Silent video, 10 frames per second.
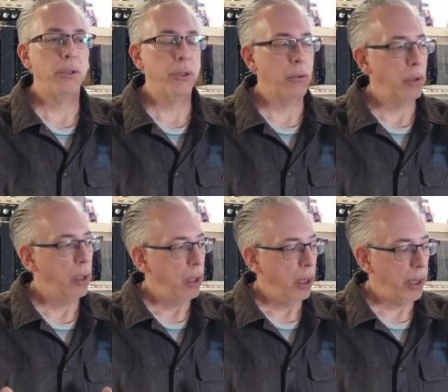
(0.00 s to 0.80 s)
So
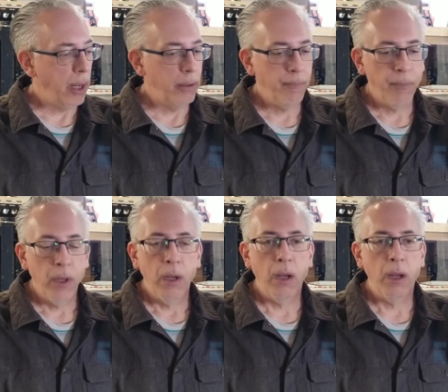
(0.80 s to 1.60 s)
again,
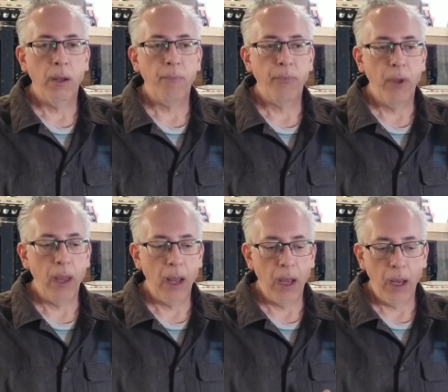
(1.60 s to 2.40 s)
I
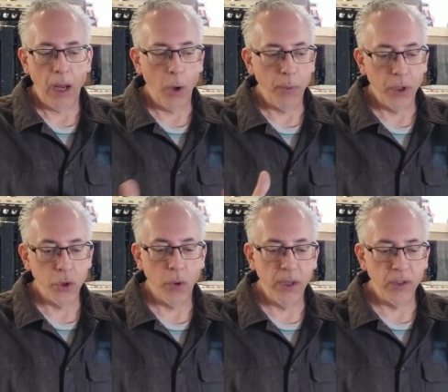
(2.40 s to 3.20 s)
hope you
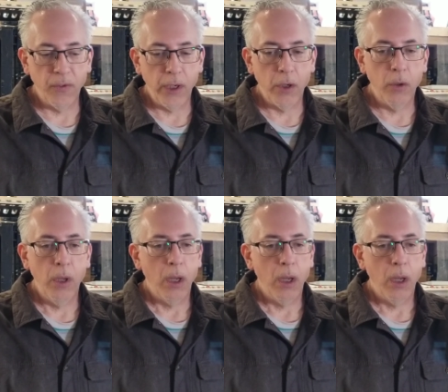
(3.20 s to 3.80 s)
enjoyed this video.